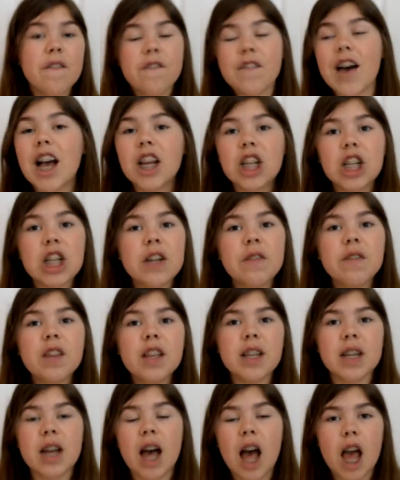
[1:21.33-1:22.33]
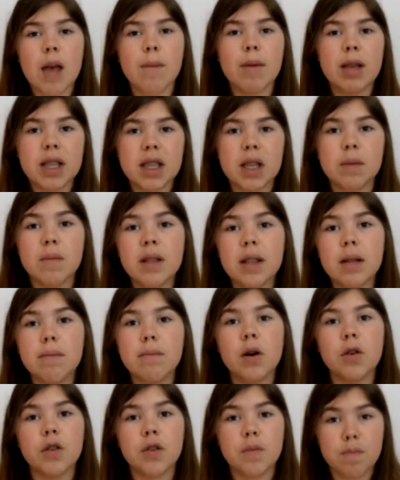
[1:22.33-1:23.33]
Fashion of this time is some of the
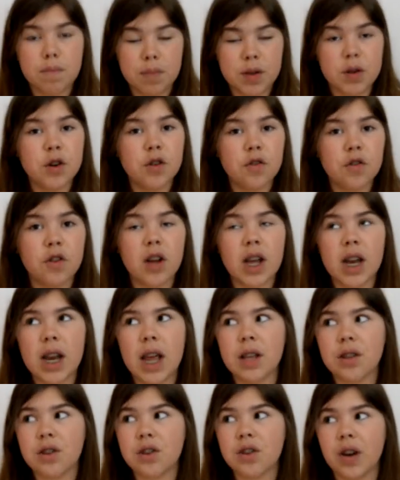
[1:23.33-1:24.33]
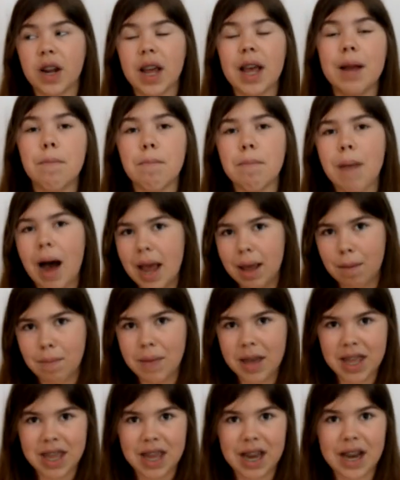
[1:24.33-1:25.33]
most beautiful in history, in my
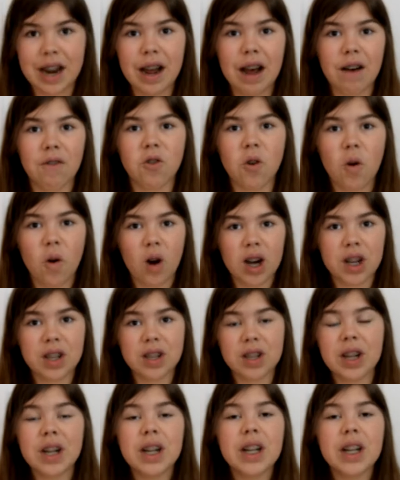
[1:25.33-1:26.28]
opinion, of course.